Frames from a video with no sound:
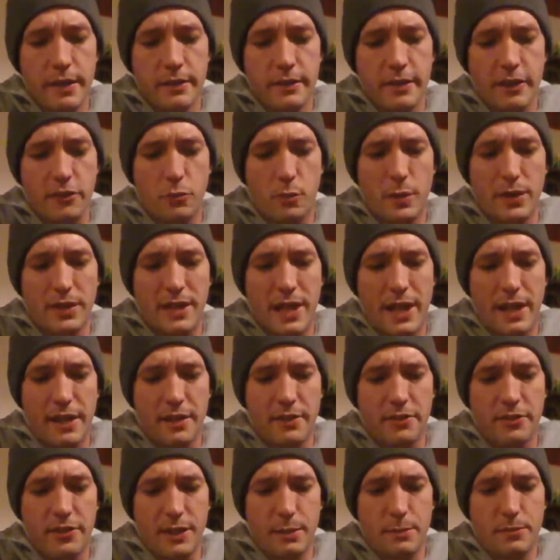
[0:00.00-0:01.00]
This one kind
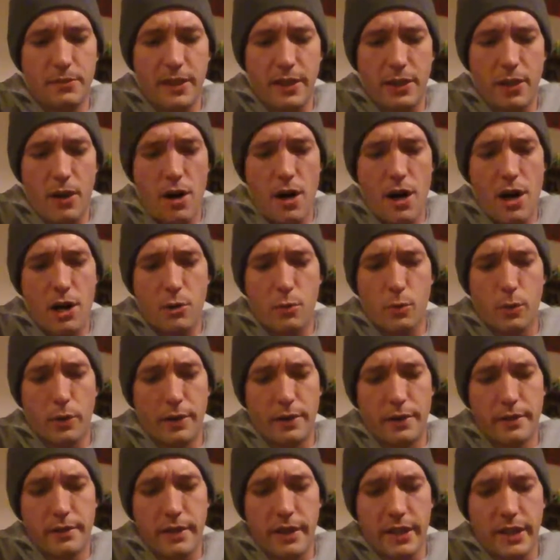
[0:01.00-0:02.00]
of seems like
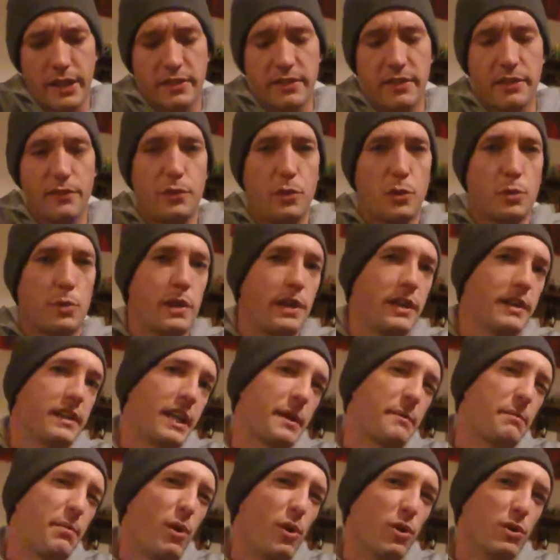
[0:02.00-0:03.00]
awkward, like as if you were wearing
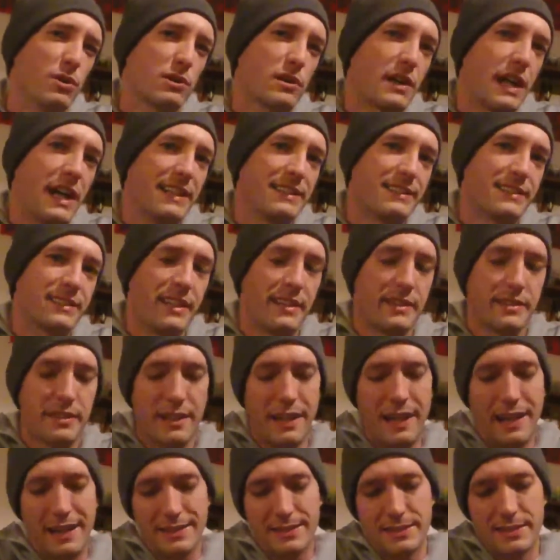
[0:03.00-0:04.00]
like polarized
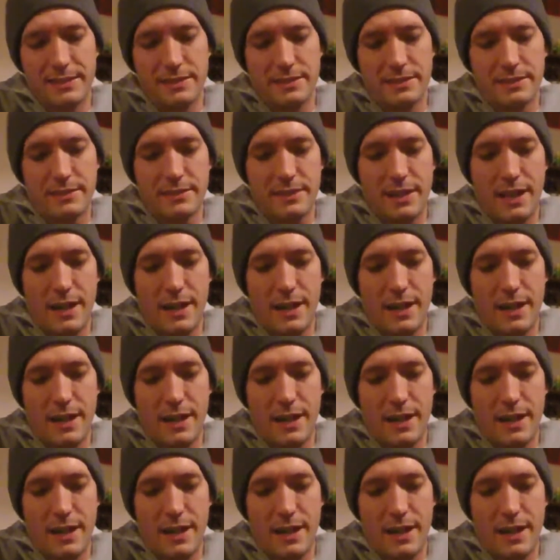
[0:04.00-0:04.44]
sunglasses.